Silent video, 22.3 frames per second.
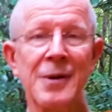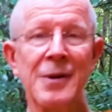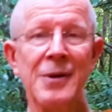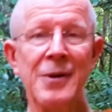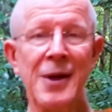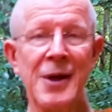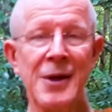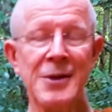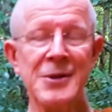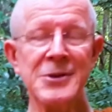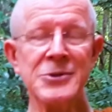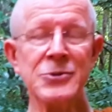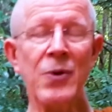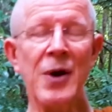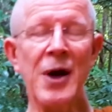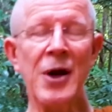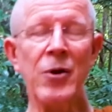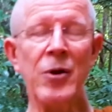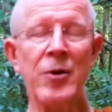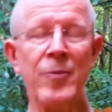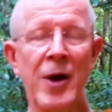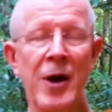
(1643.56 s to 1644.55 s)
that is
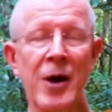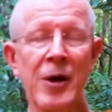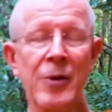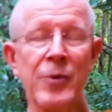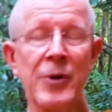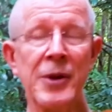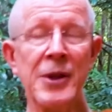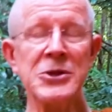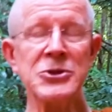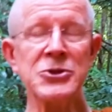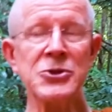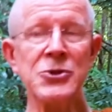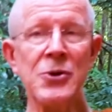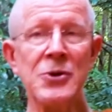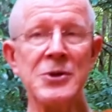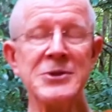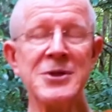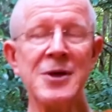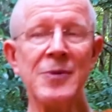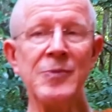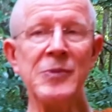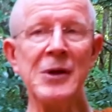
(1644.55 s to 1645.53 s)
quite remarkable. That
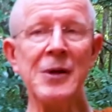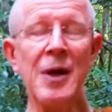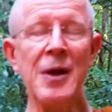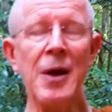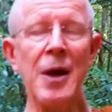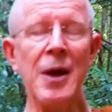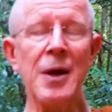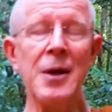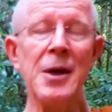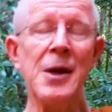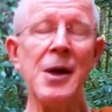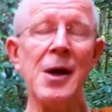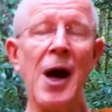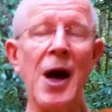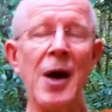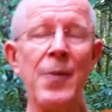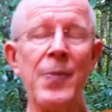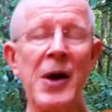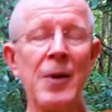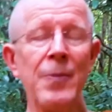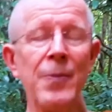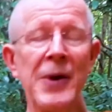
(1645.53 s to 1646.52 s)
shows something
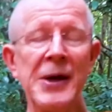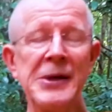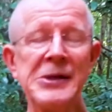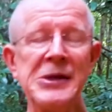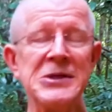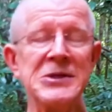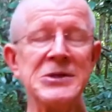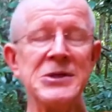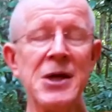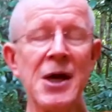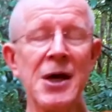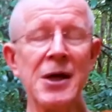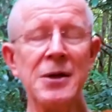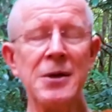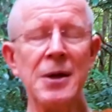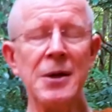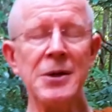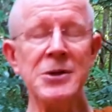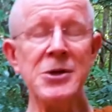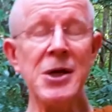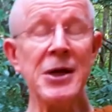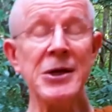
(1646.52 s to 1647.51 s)
about Bhante's
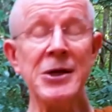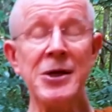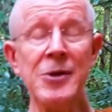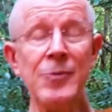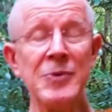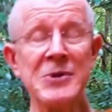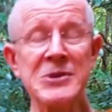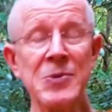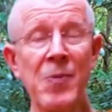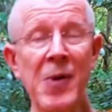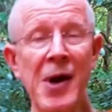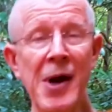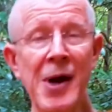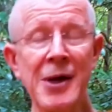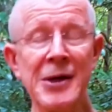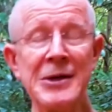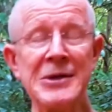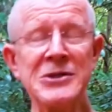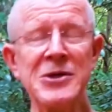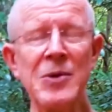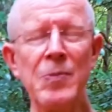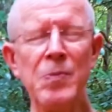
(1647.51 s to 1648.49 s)
Gnanadeepa's mind,
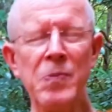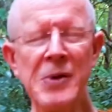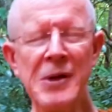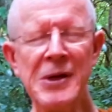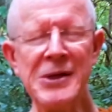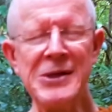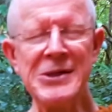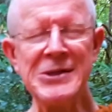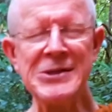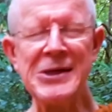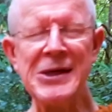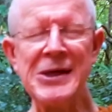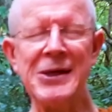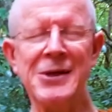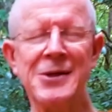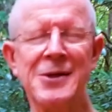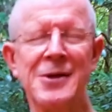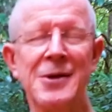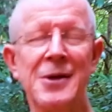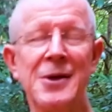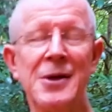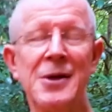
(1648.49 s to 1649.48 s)
his ability
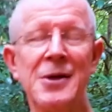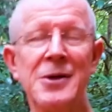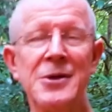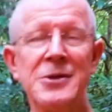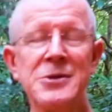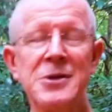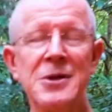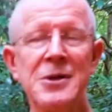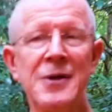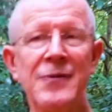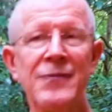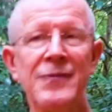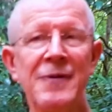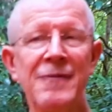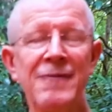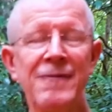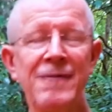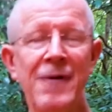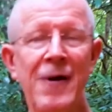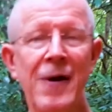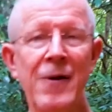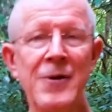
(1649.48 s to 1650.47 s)
to live in the
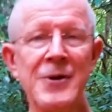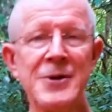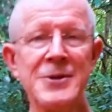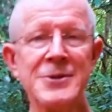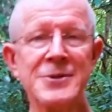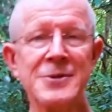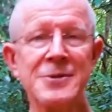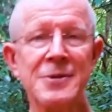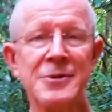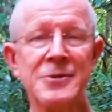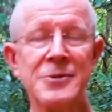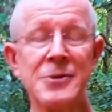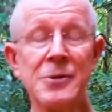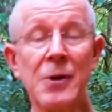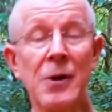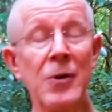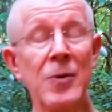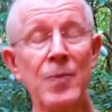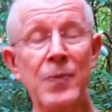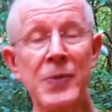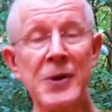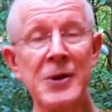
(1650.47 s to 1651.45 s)
forest, to
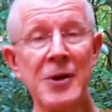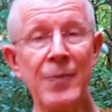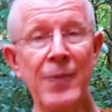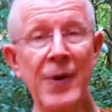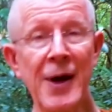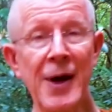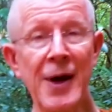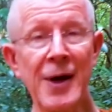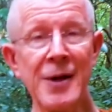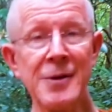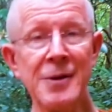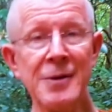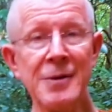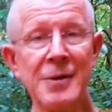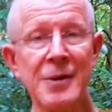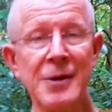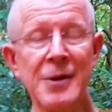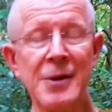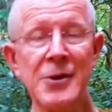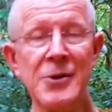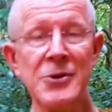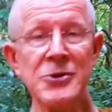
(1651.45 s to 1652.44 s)
go on Ven.Matara,
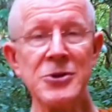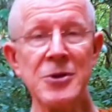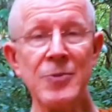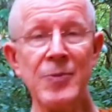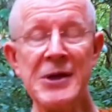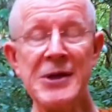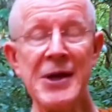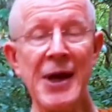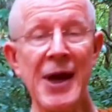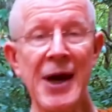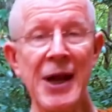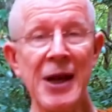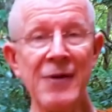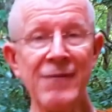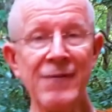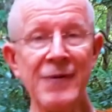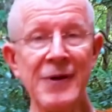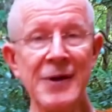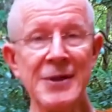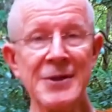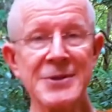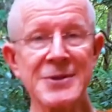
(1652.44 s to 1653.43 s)
to meet
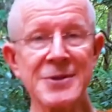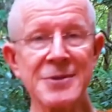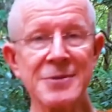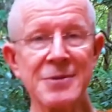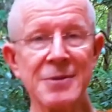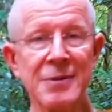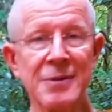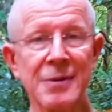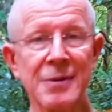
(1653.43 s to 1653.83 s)
elephants,